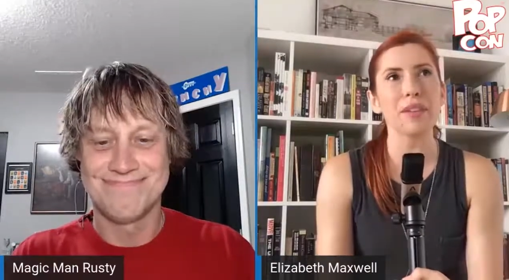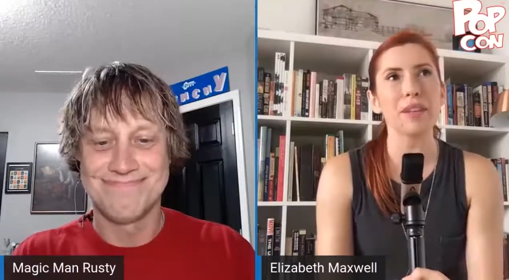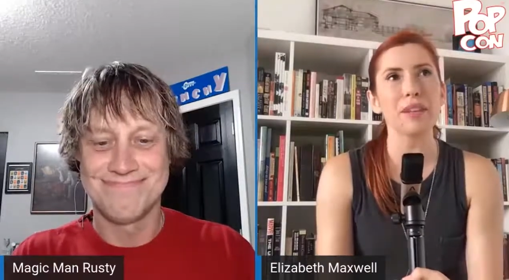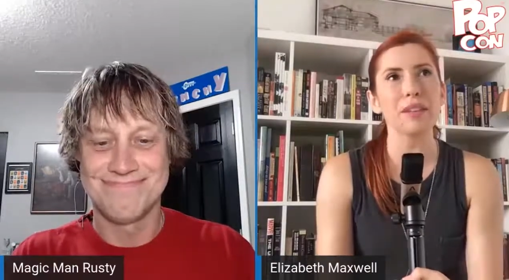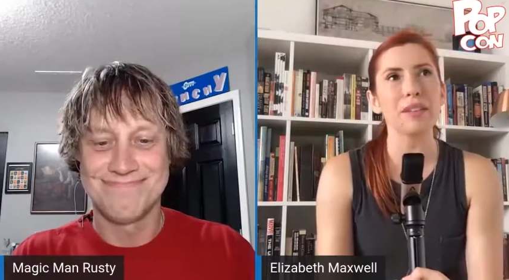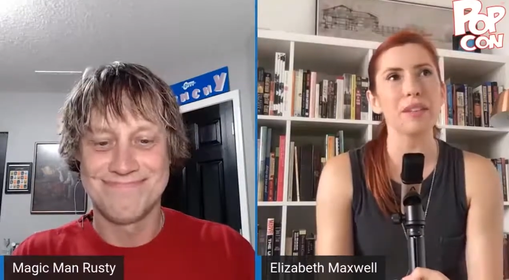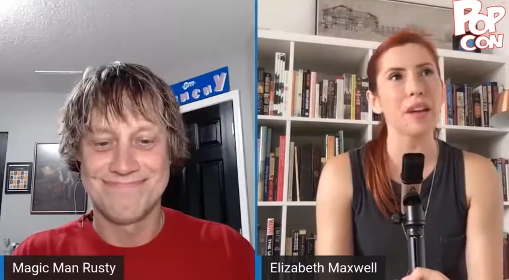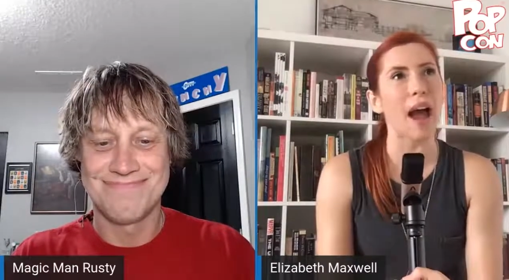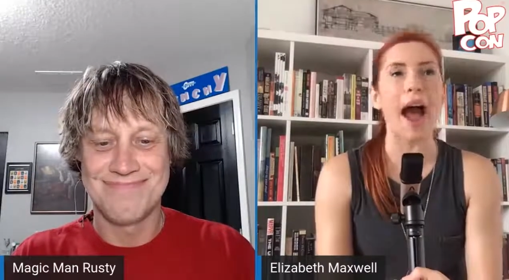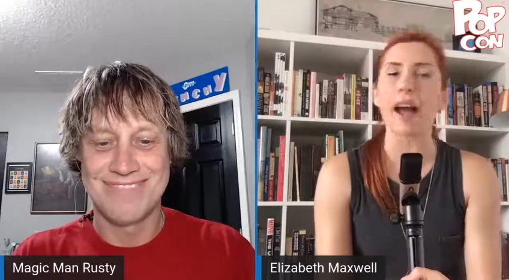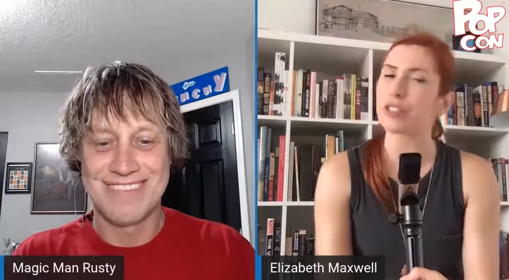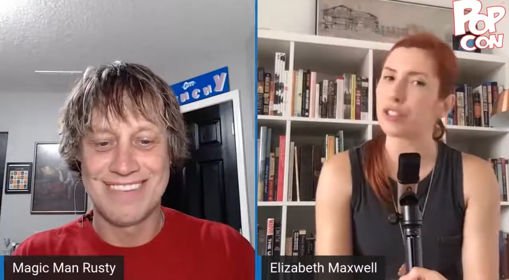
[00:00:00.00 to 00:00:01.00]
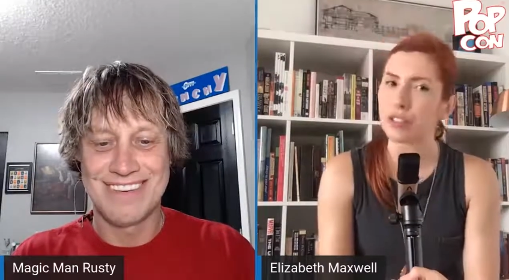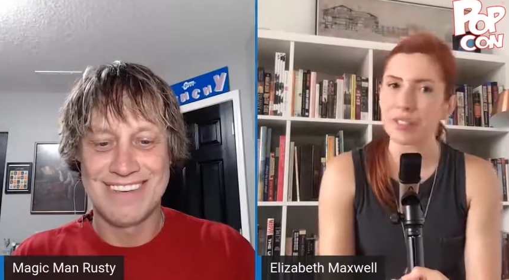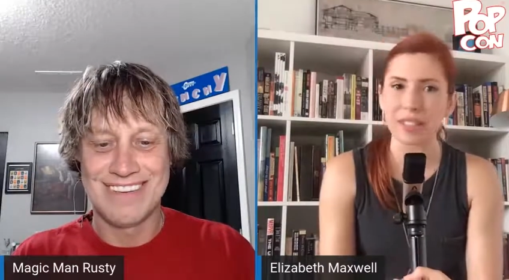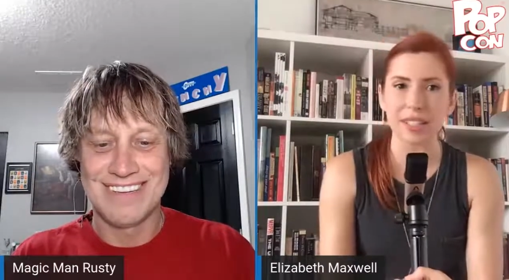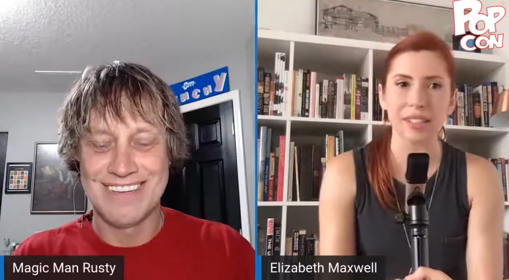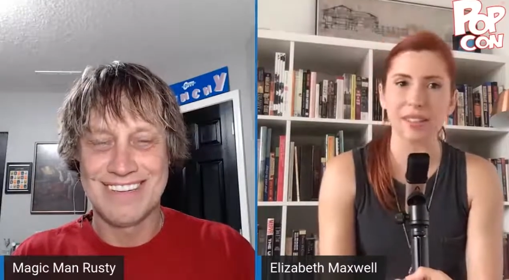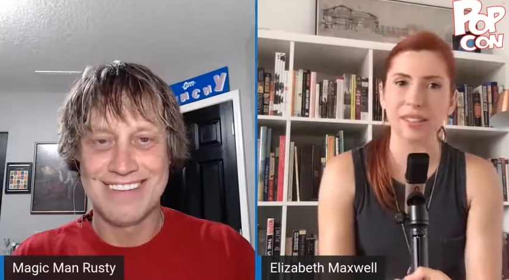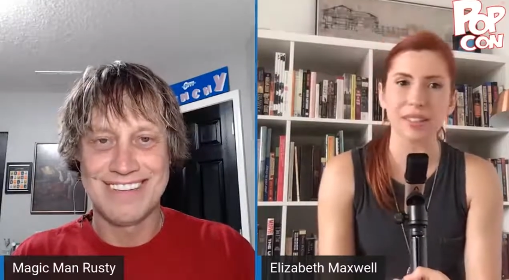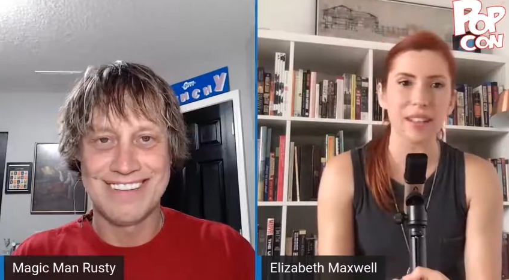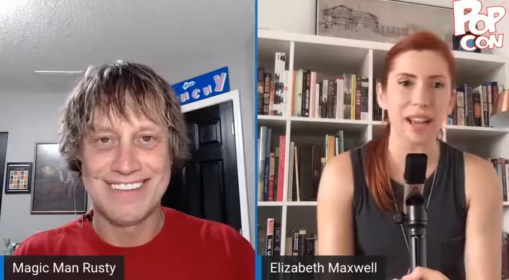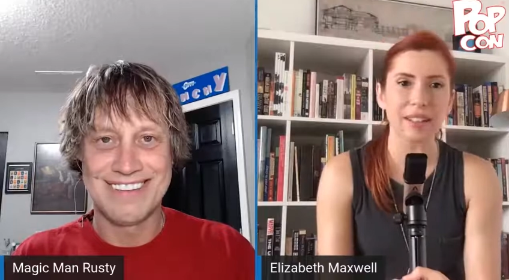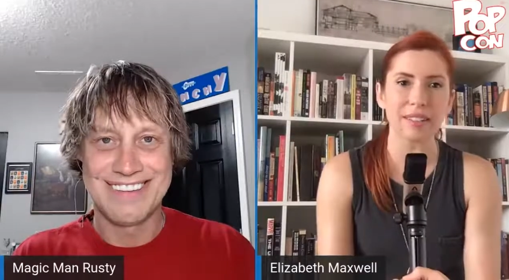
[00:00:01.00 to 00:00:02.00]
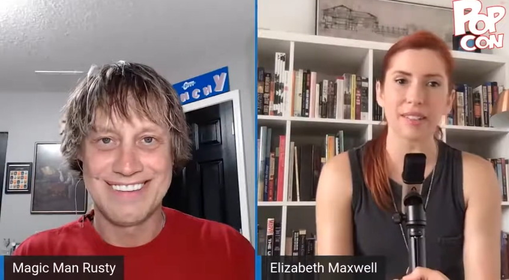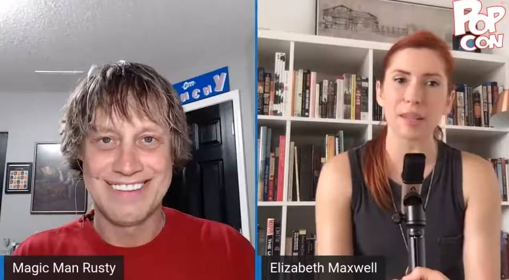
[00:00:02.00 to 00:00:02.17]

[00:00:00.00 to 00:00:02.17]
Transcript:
Speaker 1: eh, the actors that he selects.